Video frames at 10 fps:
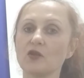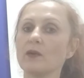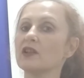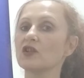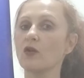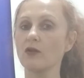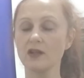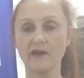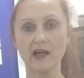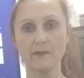to wish all
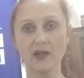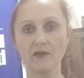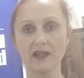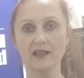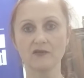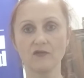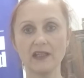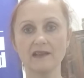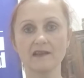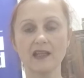of our American
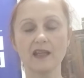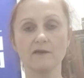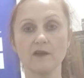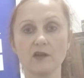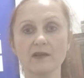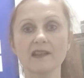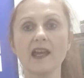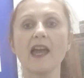readers and viewers